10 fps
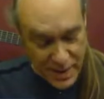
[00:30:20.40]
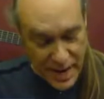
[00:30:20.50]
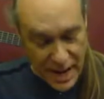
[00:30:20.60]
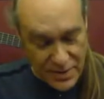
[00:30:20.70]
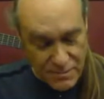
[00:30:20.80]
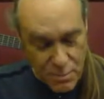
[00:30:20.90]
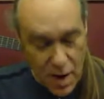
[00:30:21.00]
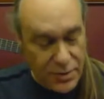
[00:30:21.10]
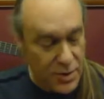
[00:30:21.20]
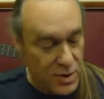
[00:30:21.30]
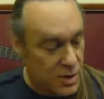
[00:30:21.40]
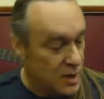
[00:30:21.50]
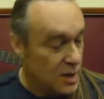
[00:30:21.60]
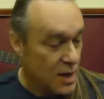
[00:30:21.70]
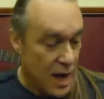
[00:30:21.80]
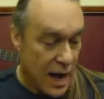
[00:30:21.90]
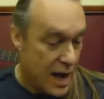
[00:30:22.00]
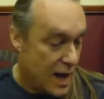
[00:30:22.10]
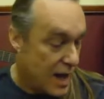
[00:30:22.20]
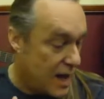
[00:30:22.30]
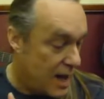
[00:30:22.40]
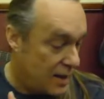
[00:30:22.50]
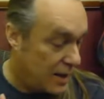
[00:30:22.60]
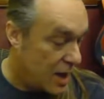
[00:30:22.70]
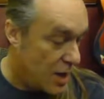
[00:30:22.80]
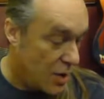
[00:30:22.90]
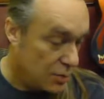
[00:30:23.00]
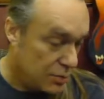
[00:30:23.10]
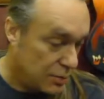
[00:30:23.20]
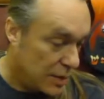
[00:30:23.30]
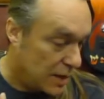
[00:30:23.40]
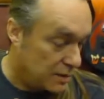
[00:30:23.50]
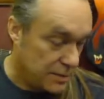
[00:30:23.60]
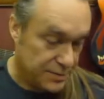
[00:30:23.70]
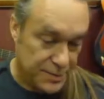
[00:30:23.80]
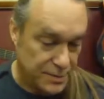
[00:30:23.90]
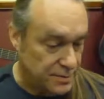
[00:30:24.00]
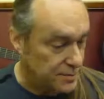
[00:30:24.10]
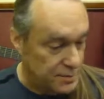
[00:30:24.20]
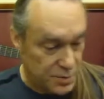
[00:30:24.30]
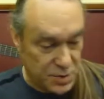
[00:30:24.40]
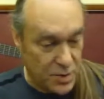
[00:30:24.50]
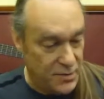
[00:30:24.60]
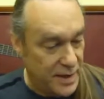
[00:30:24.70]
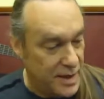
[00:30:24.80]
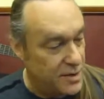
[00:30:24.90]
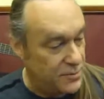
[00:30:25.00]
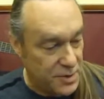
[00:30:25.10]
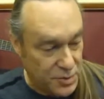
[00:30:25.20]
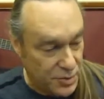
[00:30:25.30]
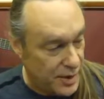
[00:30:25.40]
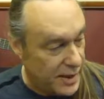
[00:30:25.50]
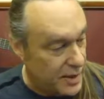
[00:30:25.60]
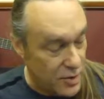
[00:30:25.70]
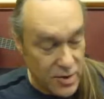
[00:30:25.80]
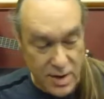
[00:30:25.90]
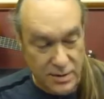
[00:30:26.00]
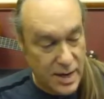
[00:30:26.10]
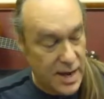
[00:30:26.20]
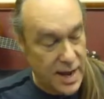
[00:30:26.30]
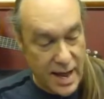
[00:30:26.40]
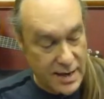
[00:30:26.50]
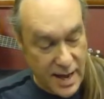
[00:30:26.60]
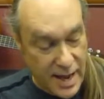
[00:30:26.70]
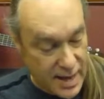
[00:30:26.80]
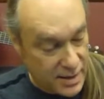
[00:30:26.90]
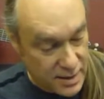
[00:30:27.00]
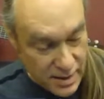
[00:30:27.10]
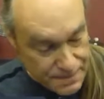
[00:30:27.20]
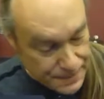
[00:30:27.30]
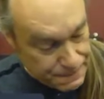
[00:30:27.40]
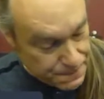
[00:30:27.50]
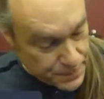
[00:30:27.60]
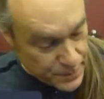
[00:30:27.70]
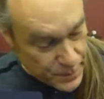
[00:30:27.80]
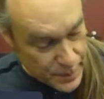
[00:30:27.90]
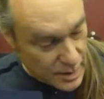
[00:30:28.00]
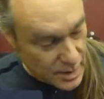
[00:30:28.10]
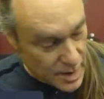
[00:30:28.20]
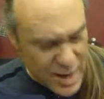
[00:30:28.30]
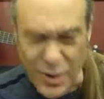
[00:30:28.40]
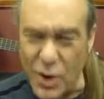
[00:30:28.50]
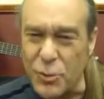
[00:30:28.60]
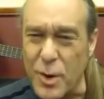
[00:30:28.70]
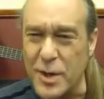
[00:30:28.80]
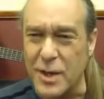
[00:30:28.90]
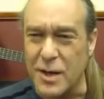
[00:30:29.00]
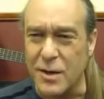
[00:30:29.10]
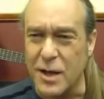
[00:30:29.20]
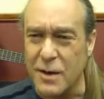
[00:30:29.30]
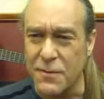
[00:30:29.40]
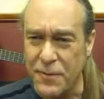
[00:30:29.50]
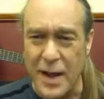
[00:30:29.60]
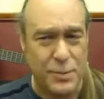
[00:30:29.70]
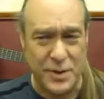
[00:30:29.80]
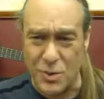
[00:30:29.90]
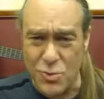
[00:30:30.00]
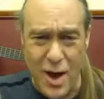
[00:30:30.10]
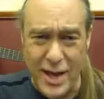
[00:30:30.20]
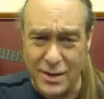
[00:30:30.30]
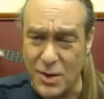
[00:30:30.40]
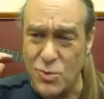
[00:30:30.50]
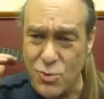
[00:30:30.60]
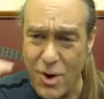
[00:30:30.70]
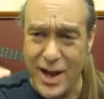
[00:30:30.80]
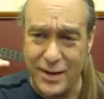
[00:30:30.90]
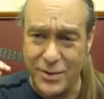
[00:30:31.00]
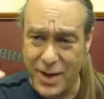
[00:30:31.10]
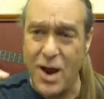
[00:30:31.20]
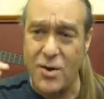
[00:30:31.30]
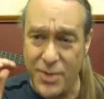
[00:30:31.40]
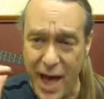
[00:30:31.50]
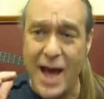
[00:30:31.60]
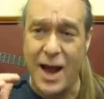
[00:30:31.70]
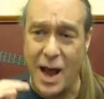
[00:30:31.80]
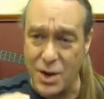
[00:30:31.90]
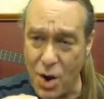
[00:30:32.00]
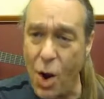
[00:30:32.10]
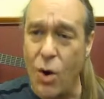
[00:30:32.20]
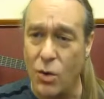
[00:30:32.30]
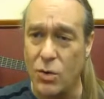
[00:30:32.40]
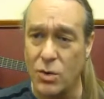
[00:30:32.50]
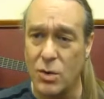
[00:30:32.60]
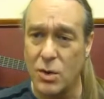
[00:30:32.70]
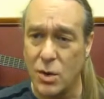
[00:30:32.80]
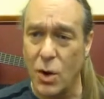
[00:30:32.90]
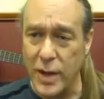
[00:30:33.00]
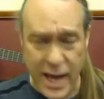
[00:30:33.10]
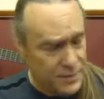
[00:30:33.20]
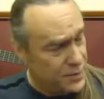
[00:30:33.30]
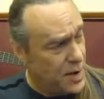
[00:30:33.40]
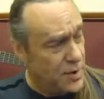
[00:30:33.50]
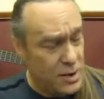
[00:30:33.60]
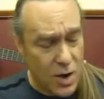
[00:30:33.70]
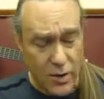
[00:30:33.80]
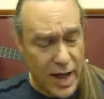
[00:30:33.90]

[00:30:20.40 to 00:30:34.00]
And the mother uh you know served in infantry, or and and I don't know if women can can fight, but they're right, they're mm-hmm. right there. That yeah, I know. Sure can. Mm-hmm. Okay, there you go.